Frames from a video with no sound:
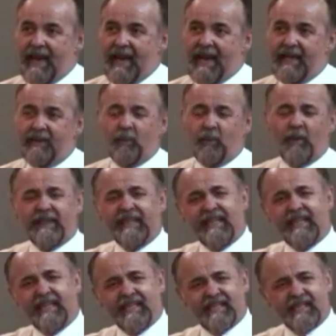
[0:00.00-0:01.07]
And the
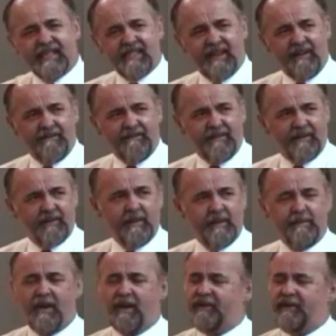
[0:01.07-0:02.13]
wedding is a very
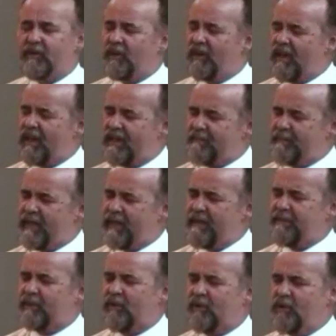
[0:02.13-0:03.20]
there are a lot of
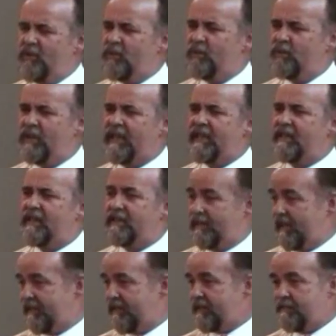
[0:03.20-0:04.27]
people who really,
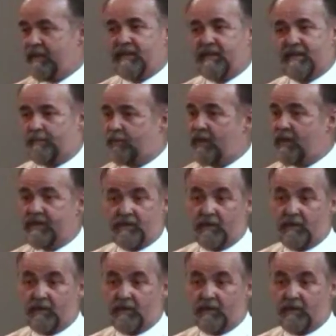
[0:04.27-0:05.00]
now this may surprise